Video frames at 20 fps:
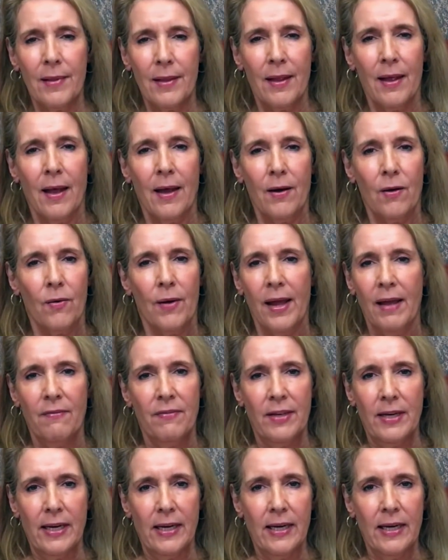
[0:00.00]
I don't have
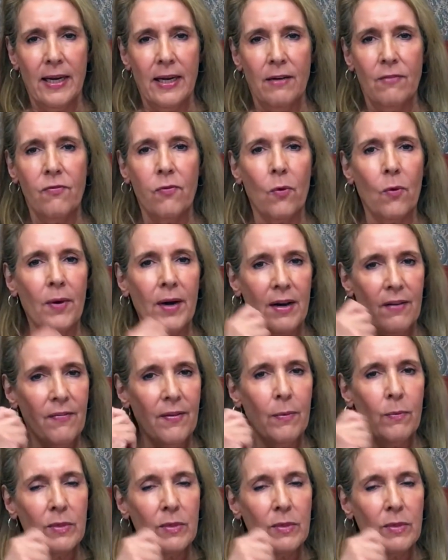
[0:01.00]
any need for it. If it